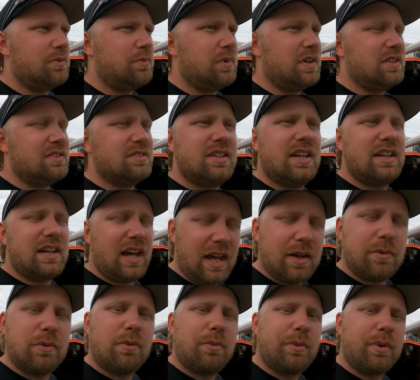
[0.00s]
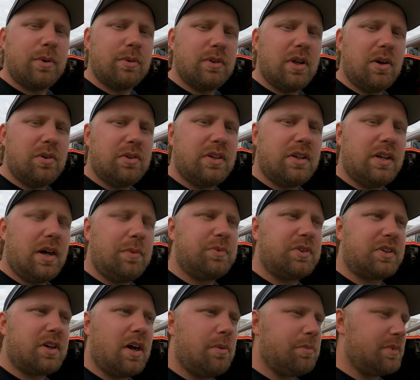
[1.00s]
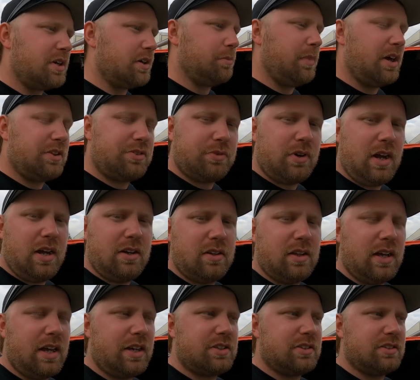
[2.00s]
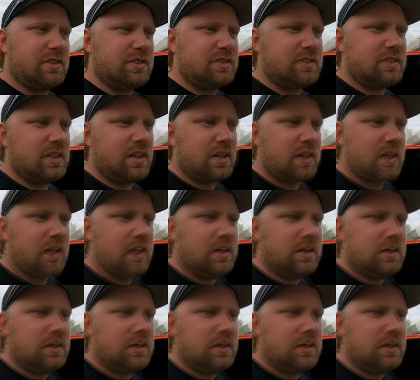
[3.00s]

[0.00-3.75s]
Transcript: Wednesday night when we were loading it up to come here, my throttle actually stuck.